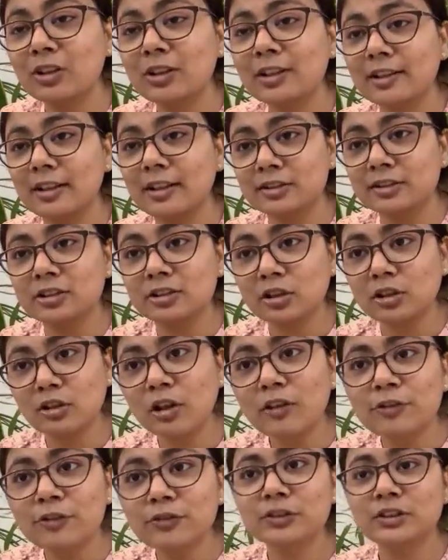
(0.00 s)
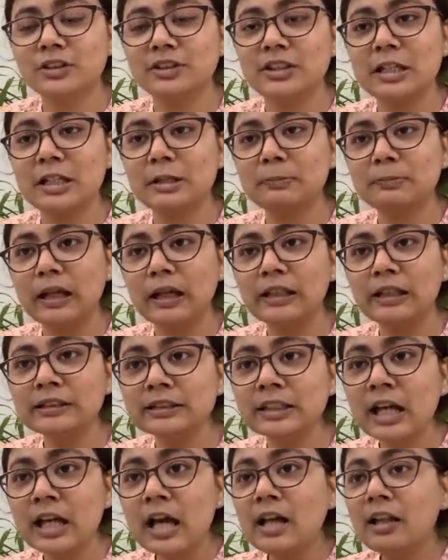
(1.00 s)
cluster of snake
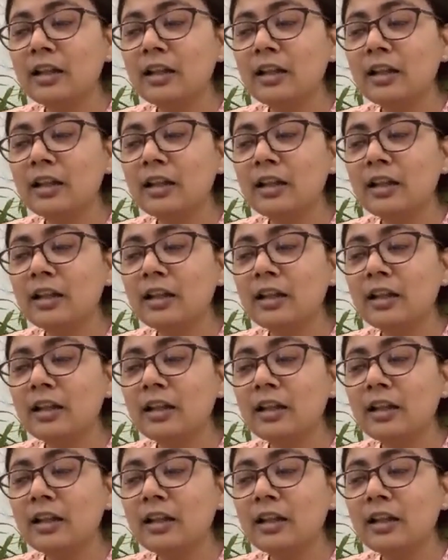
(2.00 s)
plants.